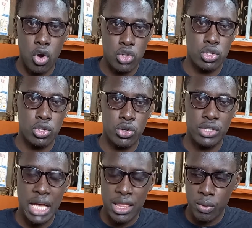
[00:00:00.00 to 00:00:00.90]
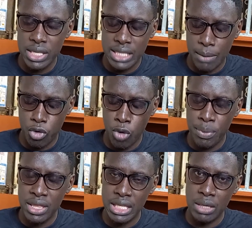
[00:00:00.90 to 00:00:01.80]
or tutorials. Otherwise, I'm
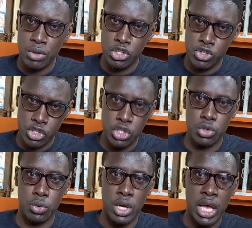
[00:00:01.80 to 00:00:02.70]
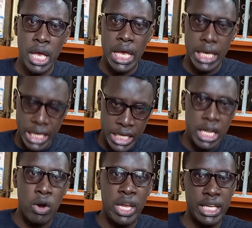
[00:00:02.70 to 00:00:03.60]
hoping that I will see you in
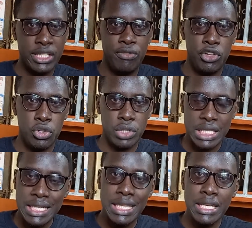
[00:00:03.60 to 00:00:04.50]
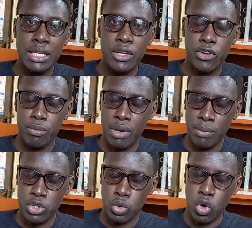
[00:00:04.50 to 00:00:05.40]
our next video. Until then,
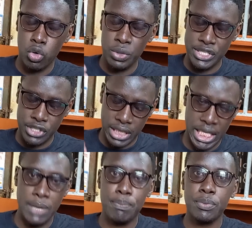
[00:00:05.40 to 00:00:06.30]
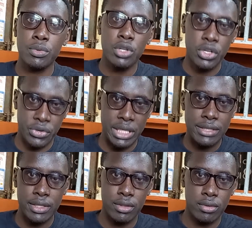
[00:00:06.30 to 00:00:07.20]
remember to always keep
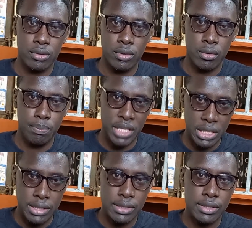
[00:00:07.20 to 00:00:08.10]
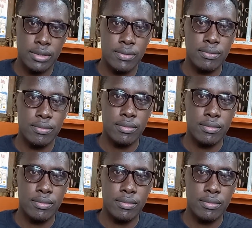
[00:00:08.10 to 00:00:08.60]
creating. Peace.